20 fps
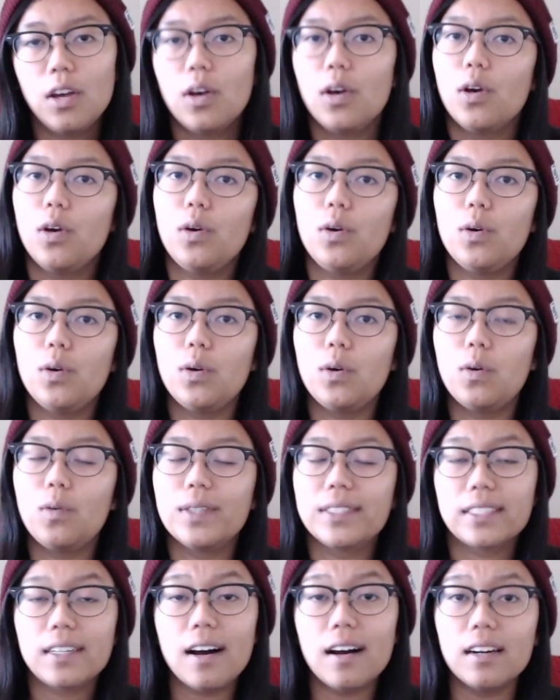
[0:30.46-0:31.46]
who
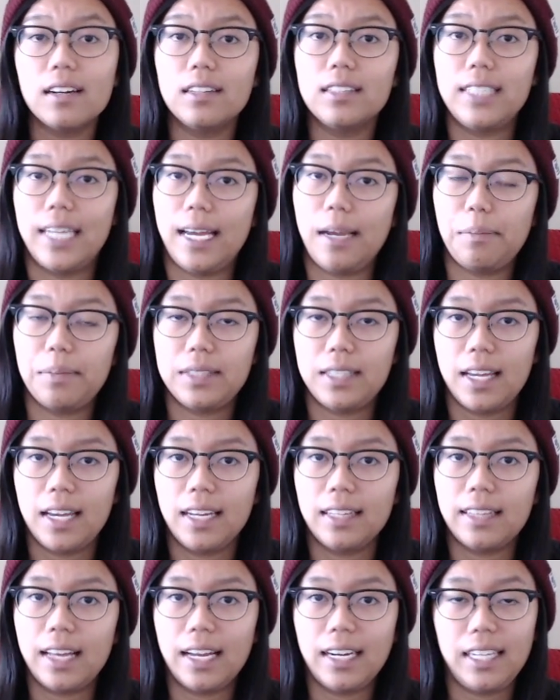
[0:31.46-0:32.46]
was caught on tape
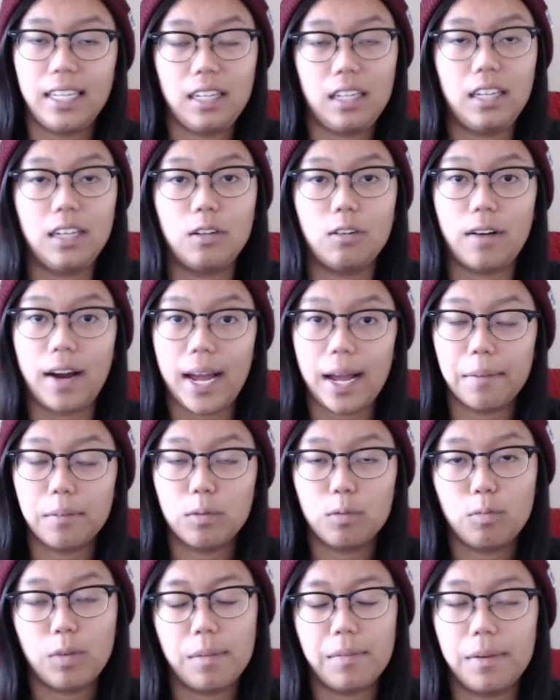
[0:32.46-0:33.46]
saying that he
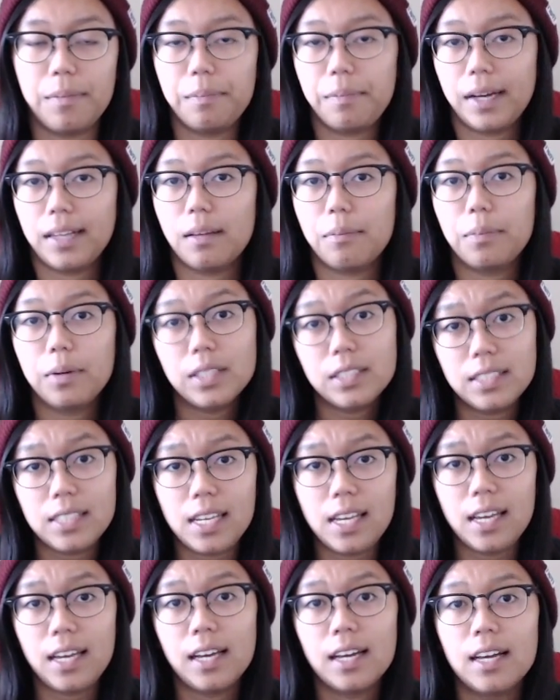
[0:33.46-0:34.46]
grabbed women by the
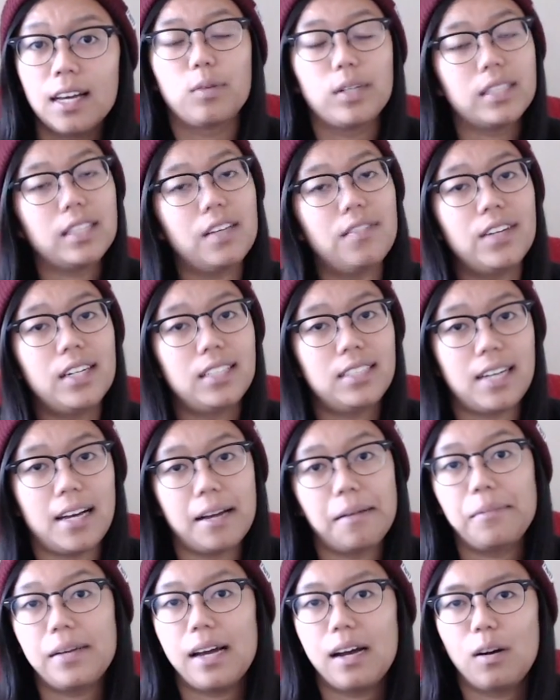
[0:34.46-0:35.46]
pussy. We live in a
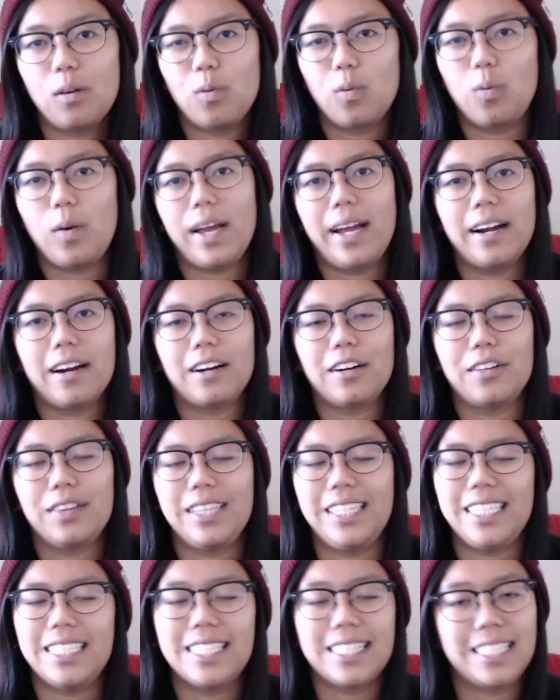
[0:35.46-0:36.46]
time now where
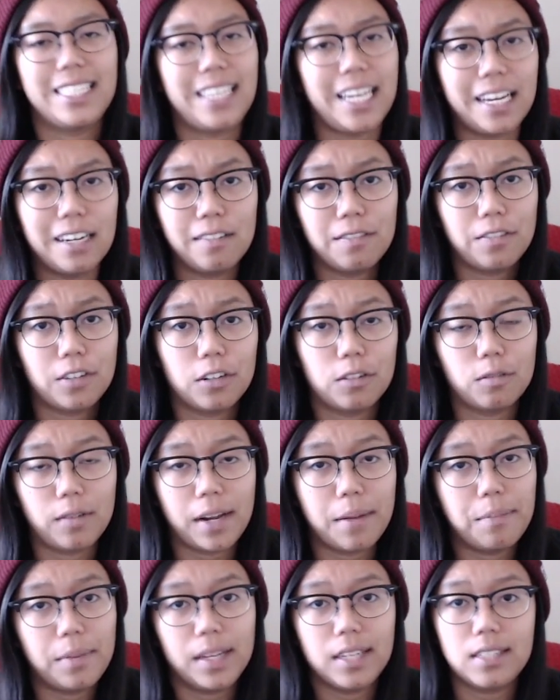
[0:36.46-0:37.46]
the Stanford
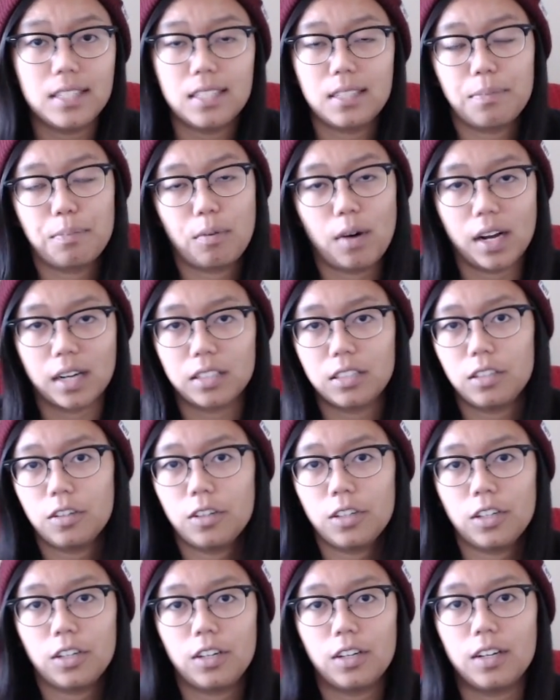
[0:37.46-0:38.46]
rapist, Brock
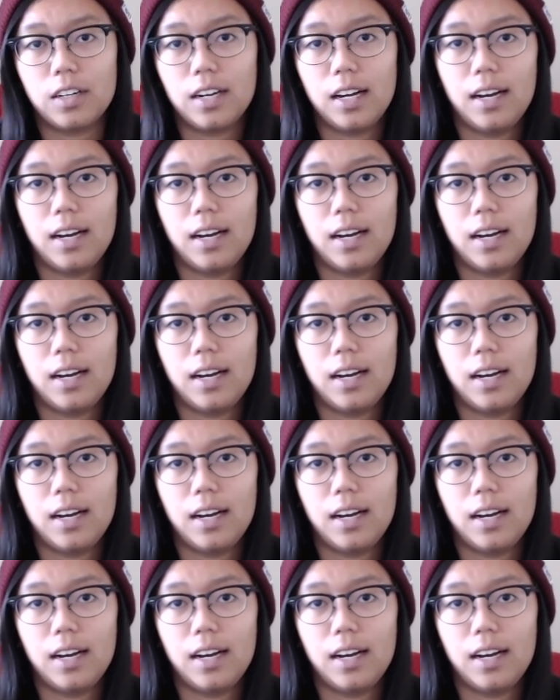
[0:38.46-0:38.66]
Turner,